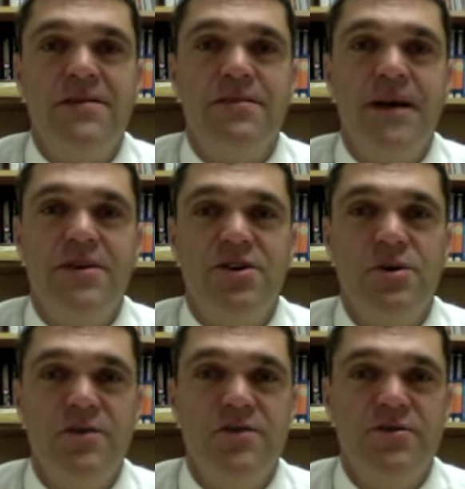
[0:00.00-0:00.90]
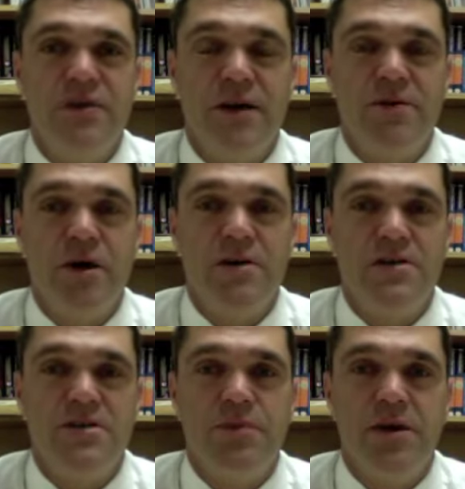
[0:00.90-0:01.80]
to make two interest rate
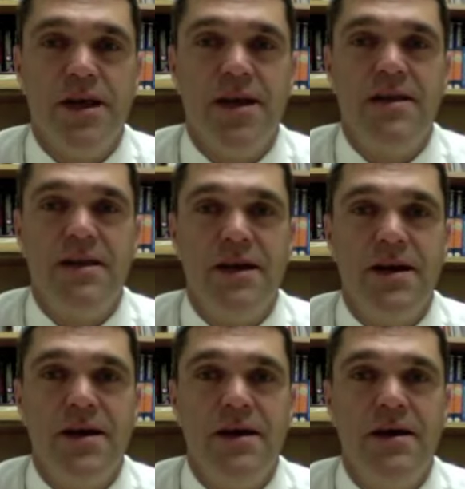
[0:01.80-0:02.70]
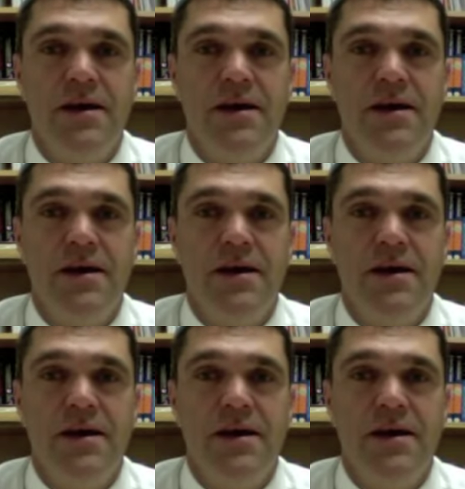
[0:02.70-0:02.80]
rises by the end of the year,